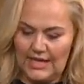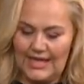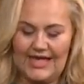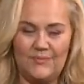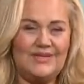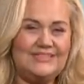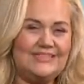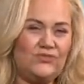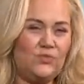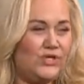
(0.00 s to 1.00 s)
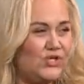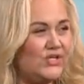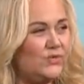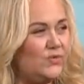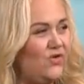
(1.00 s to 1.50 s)
Um, and if we
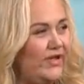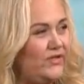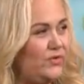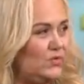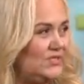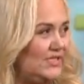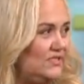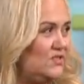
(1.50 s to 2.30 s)
could, it would be great if we all did, because